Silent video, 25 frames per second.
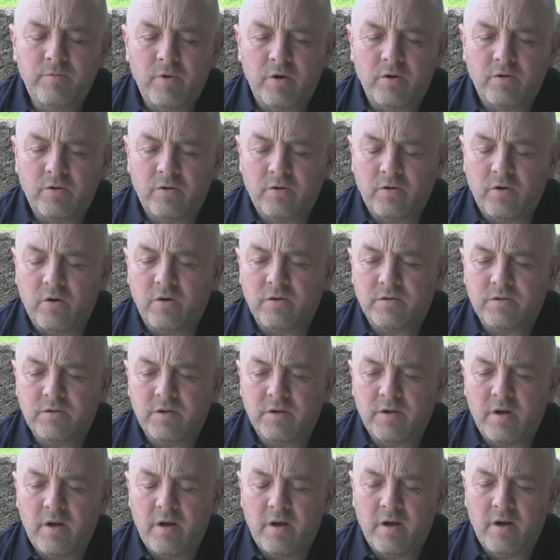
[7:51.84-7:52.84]
will cross
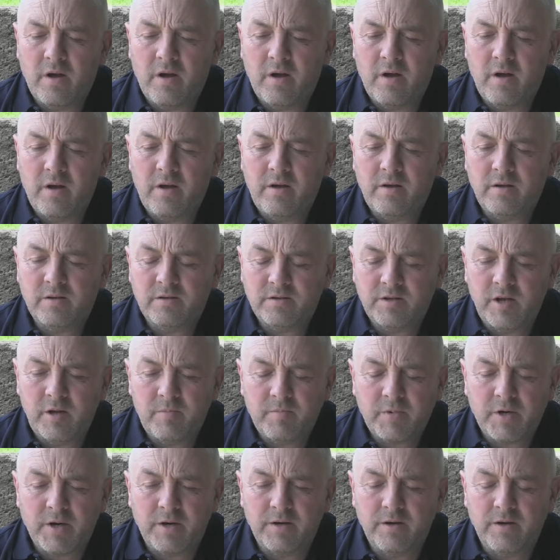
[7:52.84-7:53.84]
a
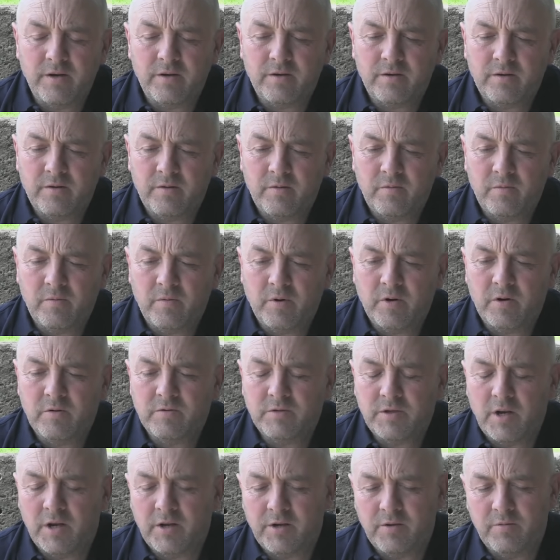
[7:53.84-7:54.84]
steep gradient, what I was
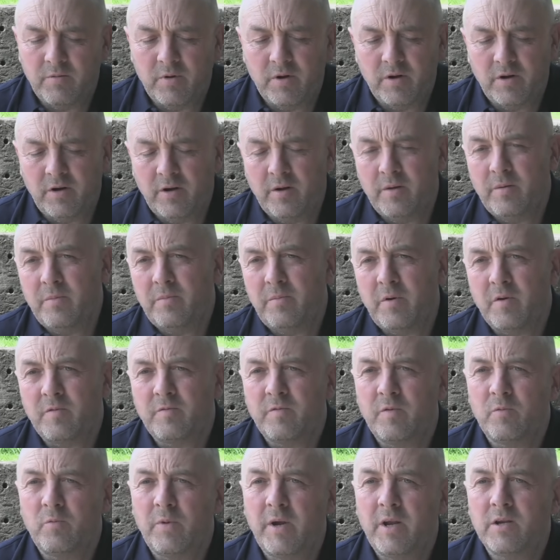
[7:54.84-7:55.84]
telling you earlier about
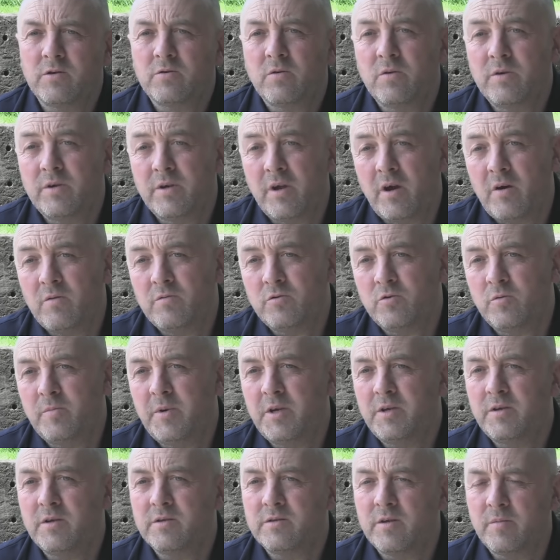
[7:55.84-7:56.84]
the wheels going down 2
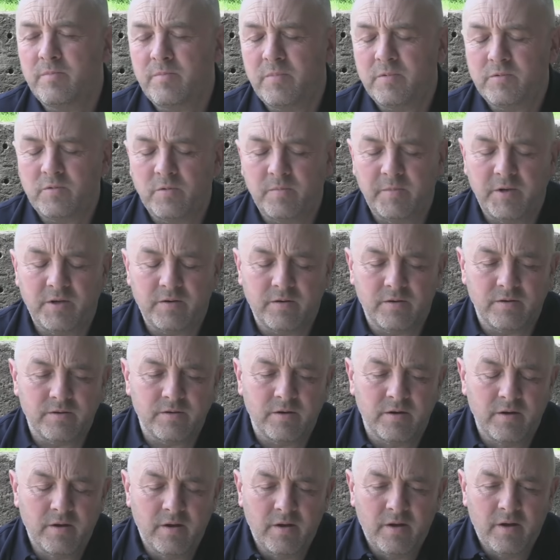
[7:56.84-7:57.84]
meters, up 2 meters.
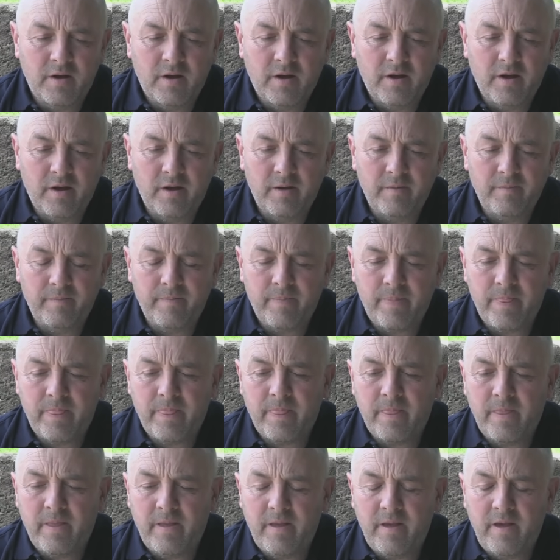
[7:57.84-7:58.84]

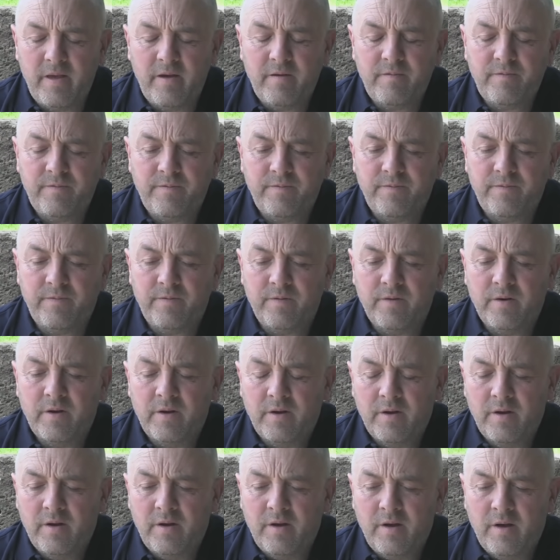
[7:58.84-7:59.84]
If
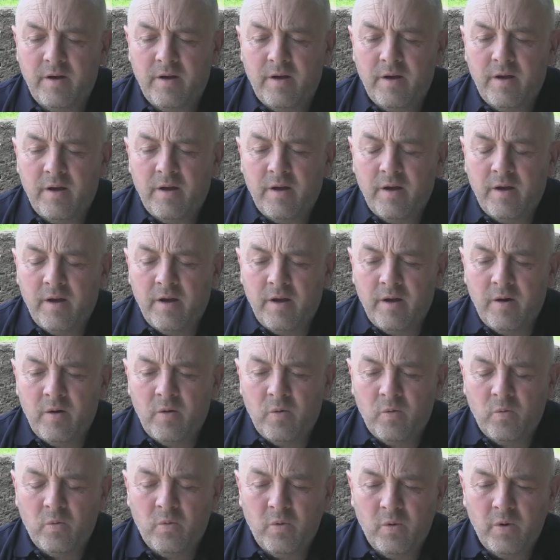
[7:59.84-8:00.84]

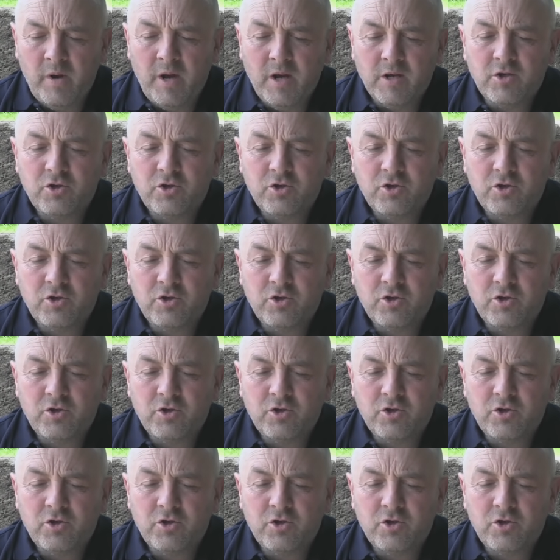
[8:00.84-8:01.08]
we are